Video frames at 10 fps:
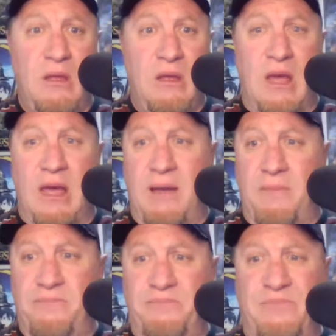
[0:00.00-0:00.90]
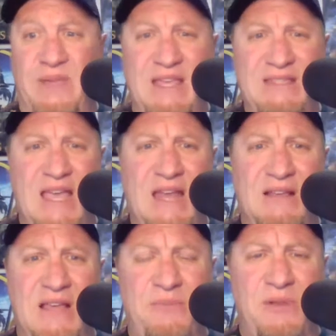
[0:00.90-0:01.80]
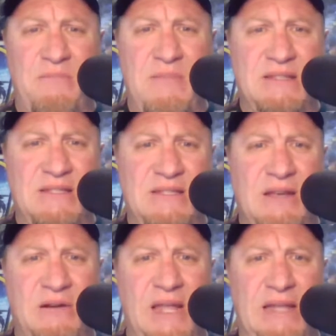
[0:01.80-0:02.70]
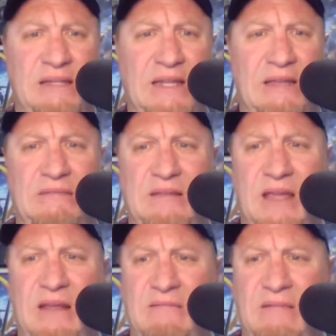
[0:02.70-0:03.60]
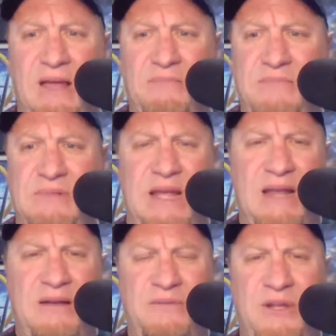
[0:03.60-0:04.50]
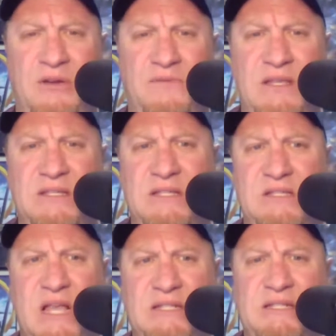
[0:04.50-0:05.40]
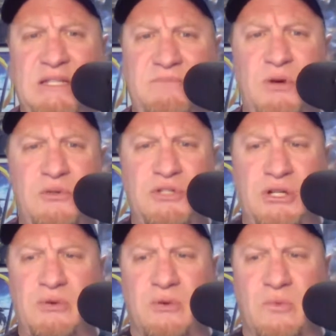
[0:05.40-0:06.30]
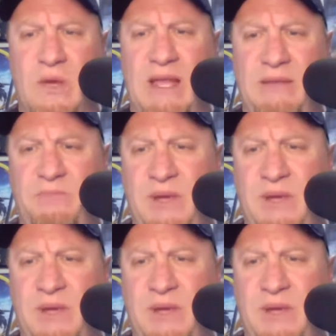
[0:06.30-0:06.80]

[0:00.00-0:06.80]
But he's had a couple of misses here lately, and I don't know if he's just lost his mojo or what.